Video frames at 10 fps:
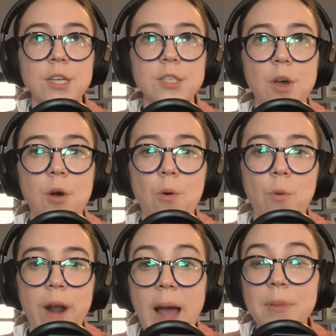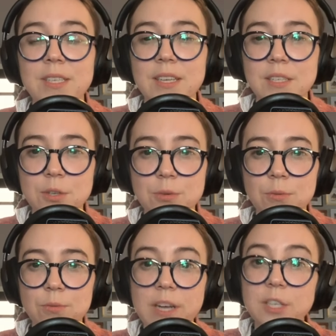So what happens is
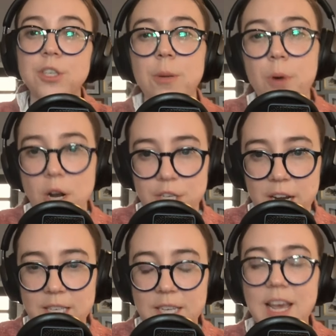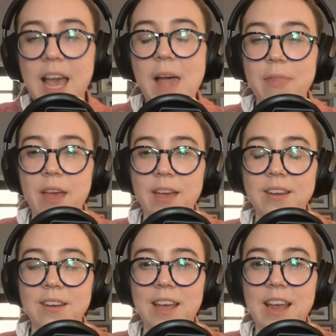you register a project and
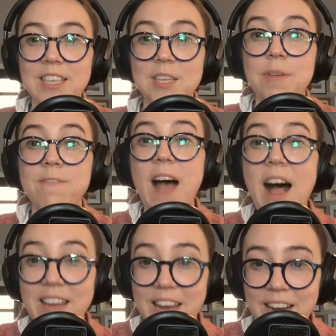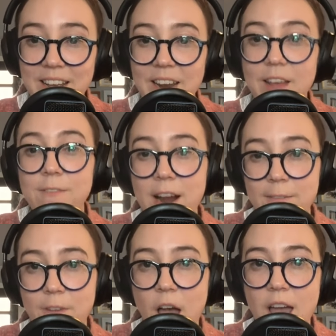then it has to be validated and
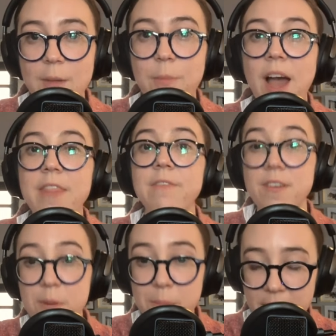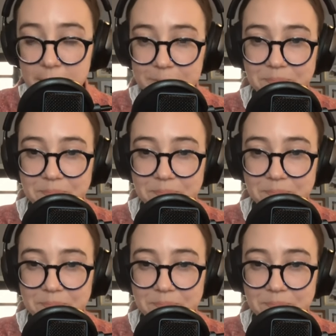verified by the VBB.